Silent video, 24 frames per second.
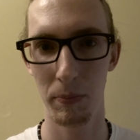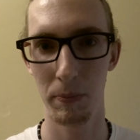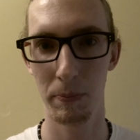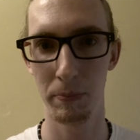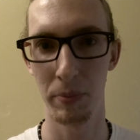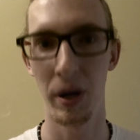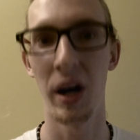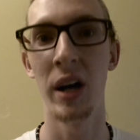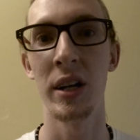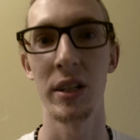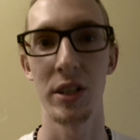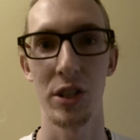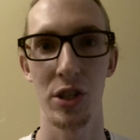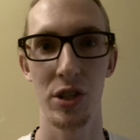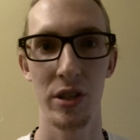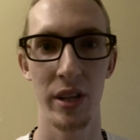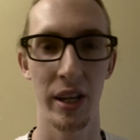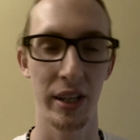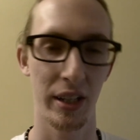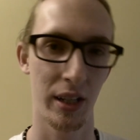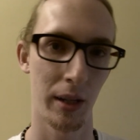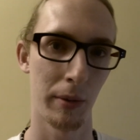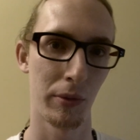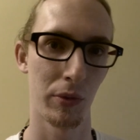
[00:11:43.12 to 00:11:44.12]
punch
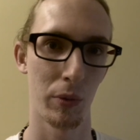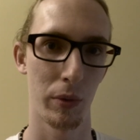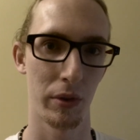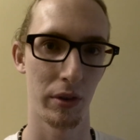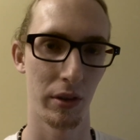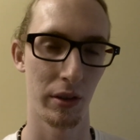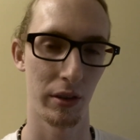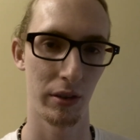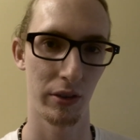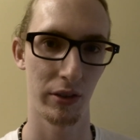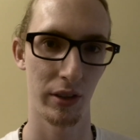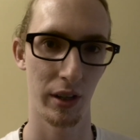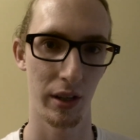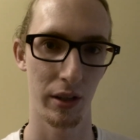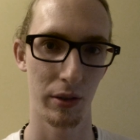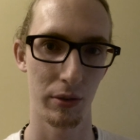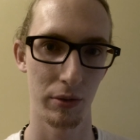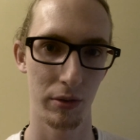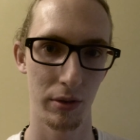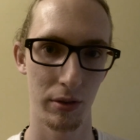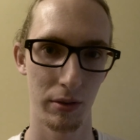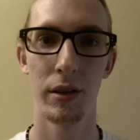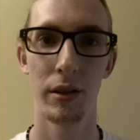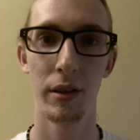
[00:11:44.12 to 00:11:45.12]
that comes with the
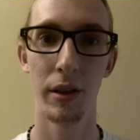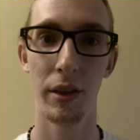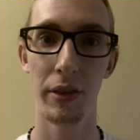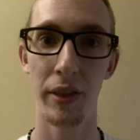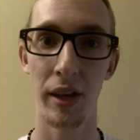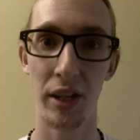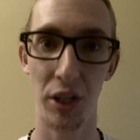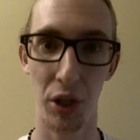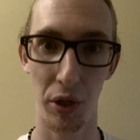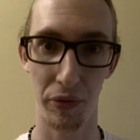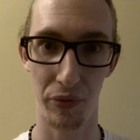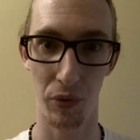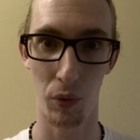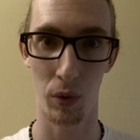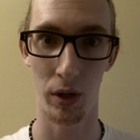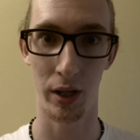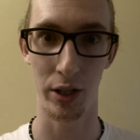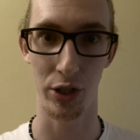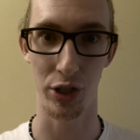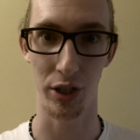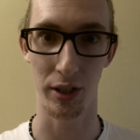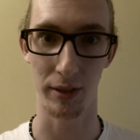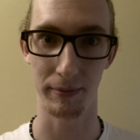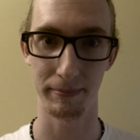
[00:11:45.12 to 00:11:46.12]
sound. Thank you for
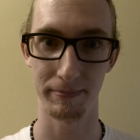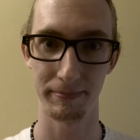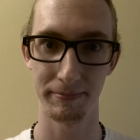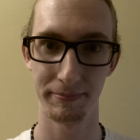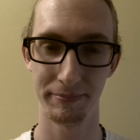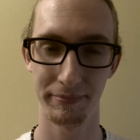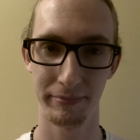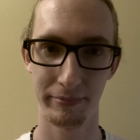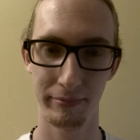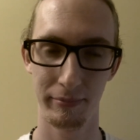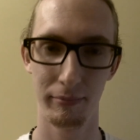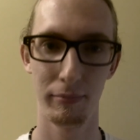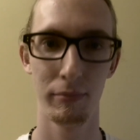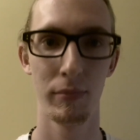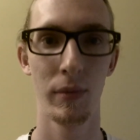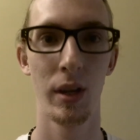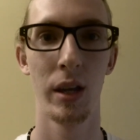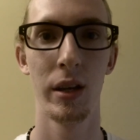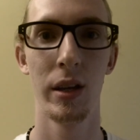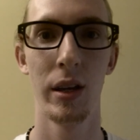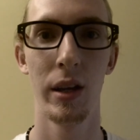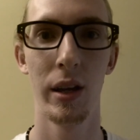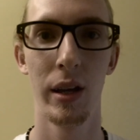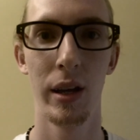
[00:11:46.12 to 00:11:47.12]
watching.
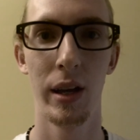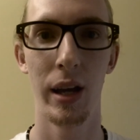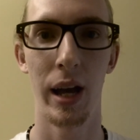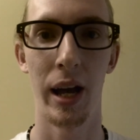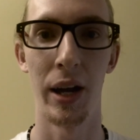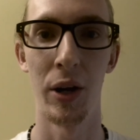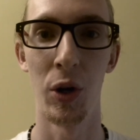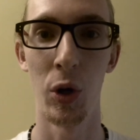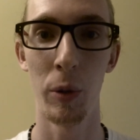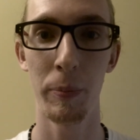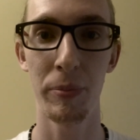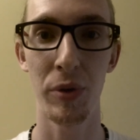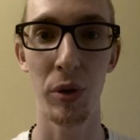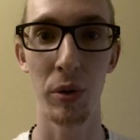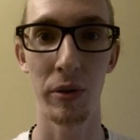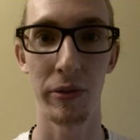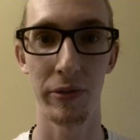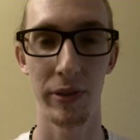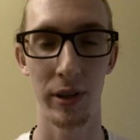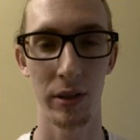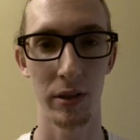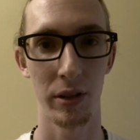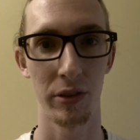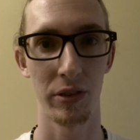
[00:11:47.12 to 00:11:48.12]
I hope you have
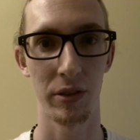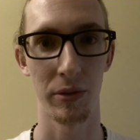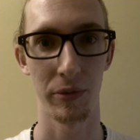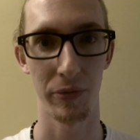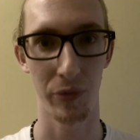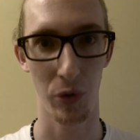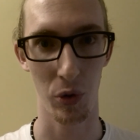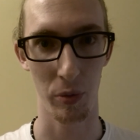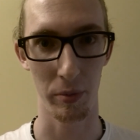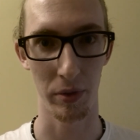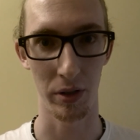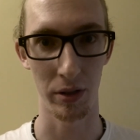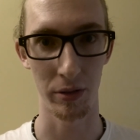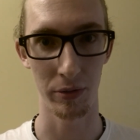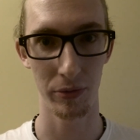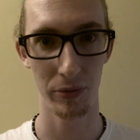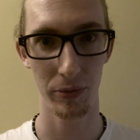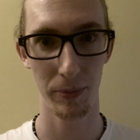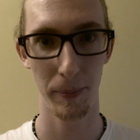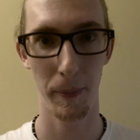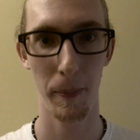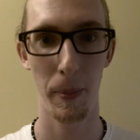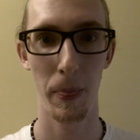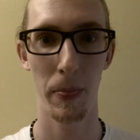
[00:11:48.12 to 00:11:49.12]
found this informative,
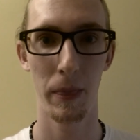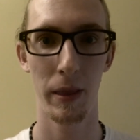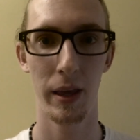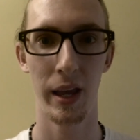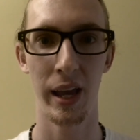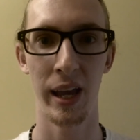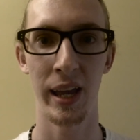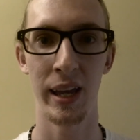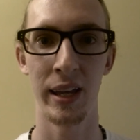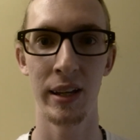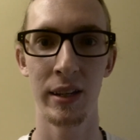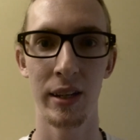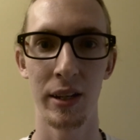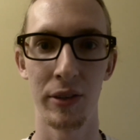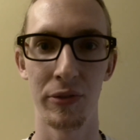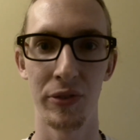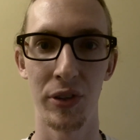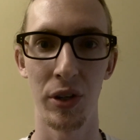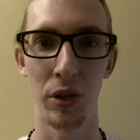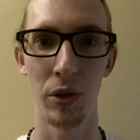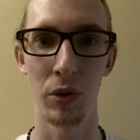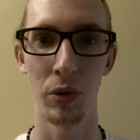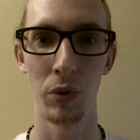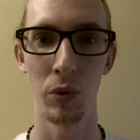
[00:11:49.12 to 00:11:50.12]
and if
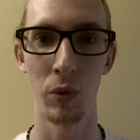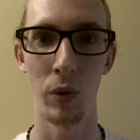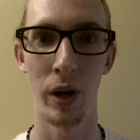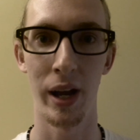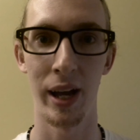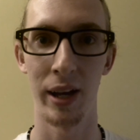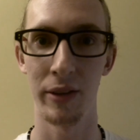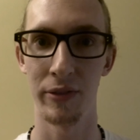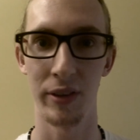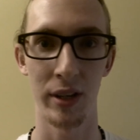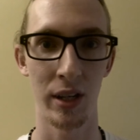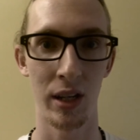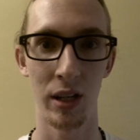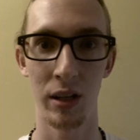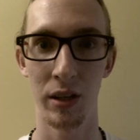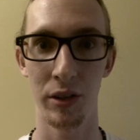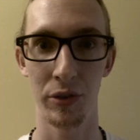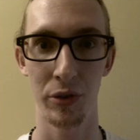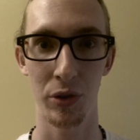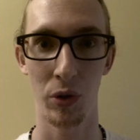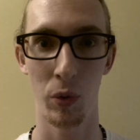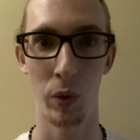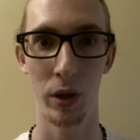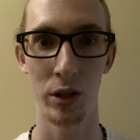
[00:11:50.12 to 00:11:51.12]
you have any
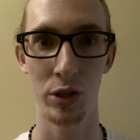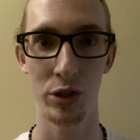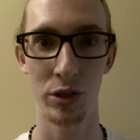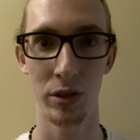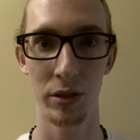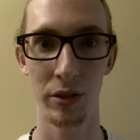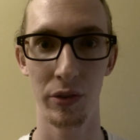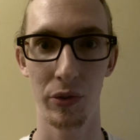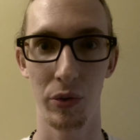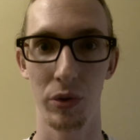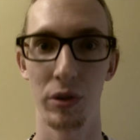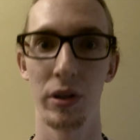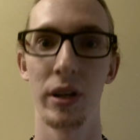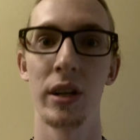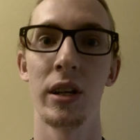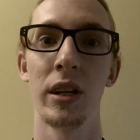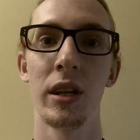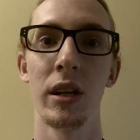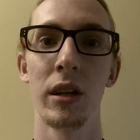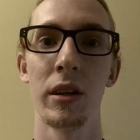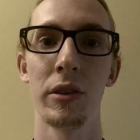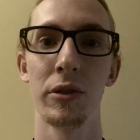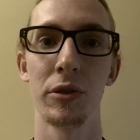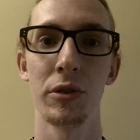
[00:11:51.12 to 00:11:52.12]
other questions or
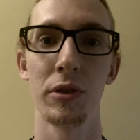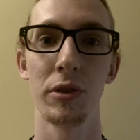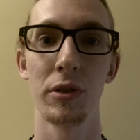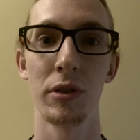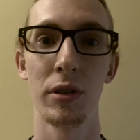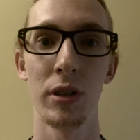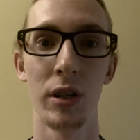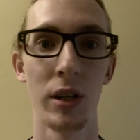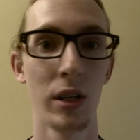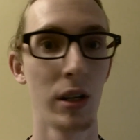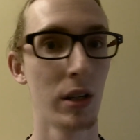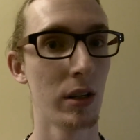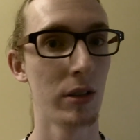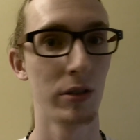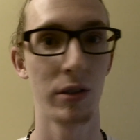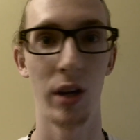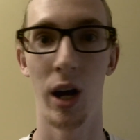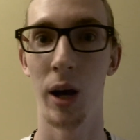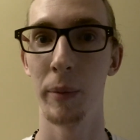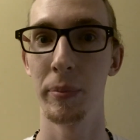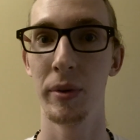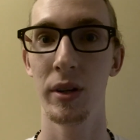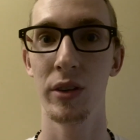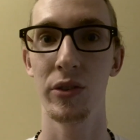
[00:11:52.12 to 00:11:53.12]
any other
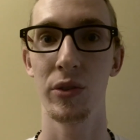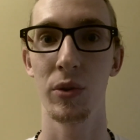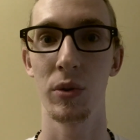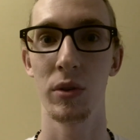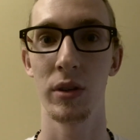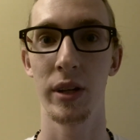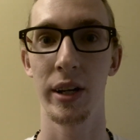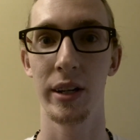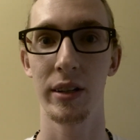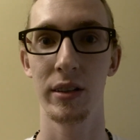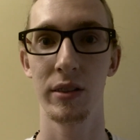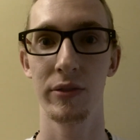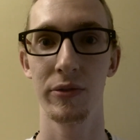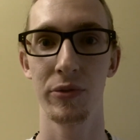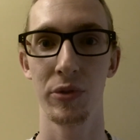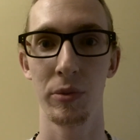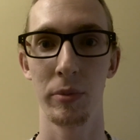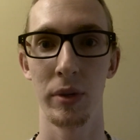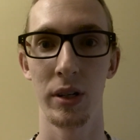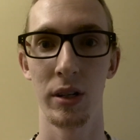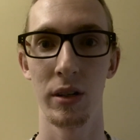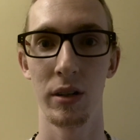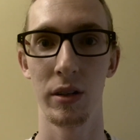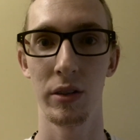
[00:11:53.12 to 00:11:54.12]
topics you would like for
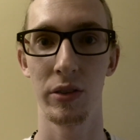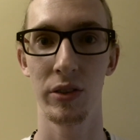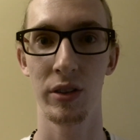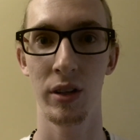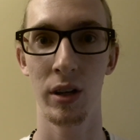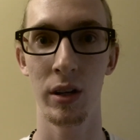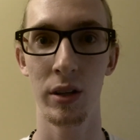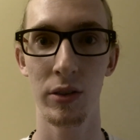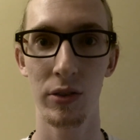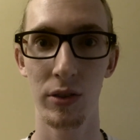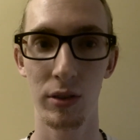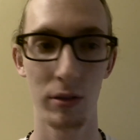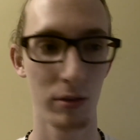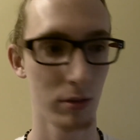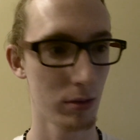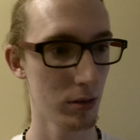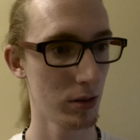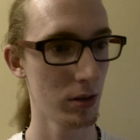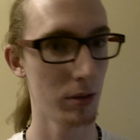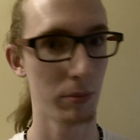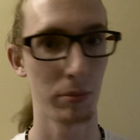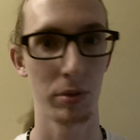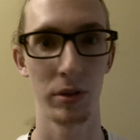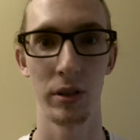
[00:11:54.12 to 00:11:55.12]
me to discuss,
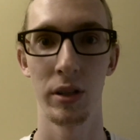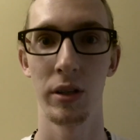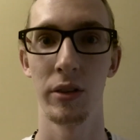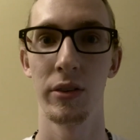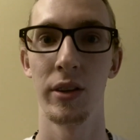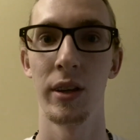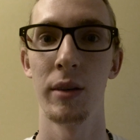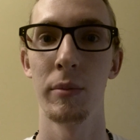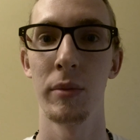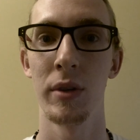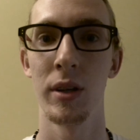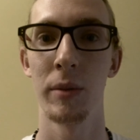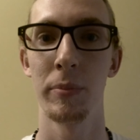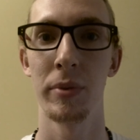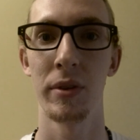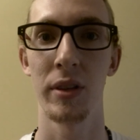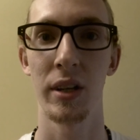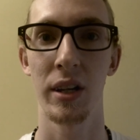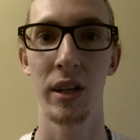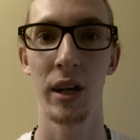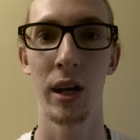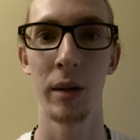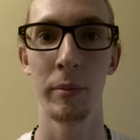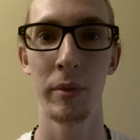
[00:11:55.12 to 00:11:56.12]
please hit me up in the
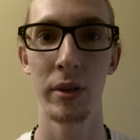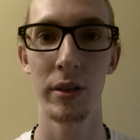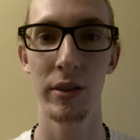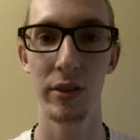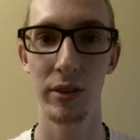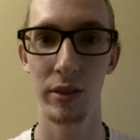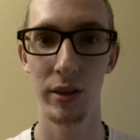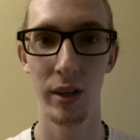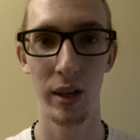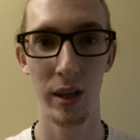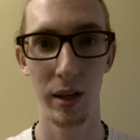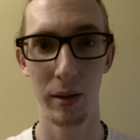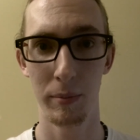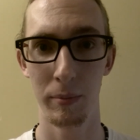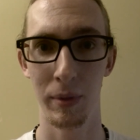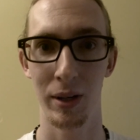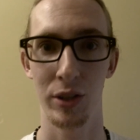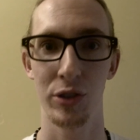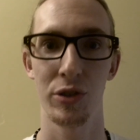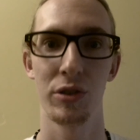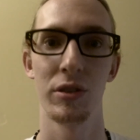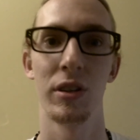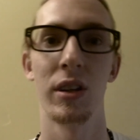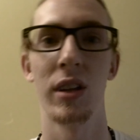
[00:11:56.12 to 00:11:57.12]
comments. Make
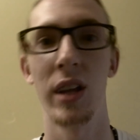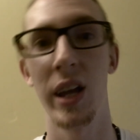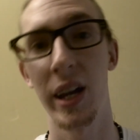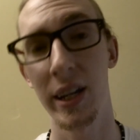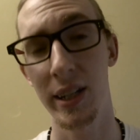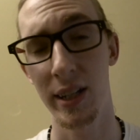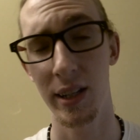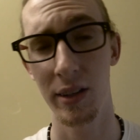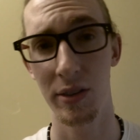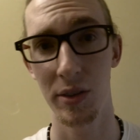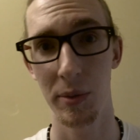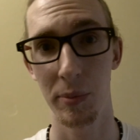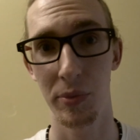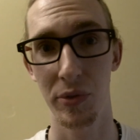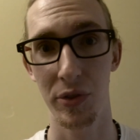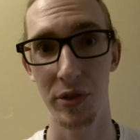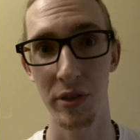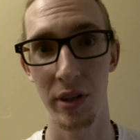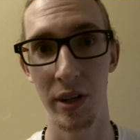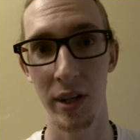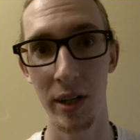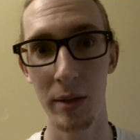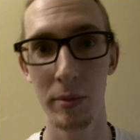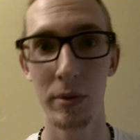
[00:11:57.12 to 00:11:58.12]
sure to like and
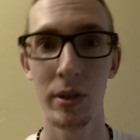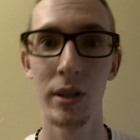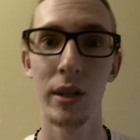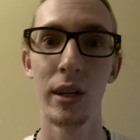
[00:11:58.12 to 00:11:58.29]
subscribe,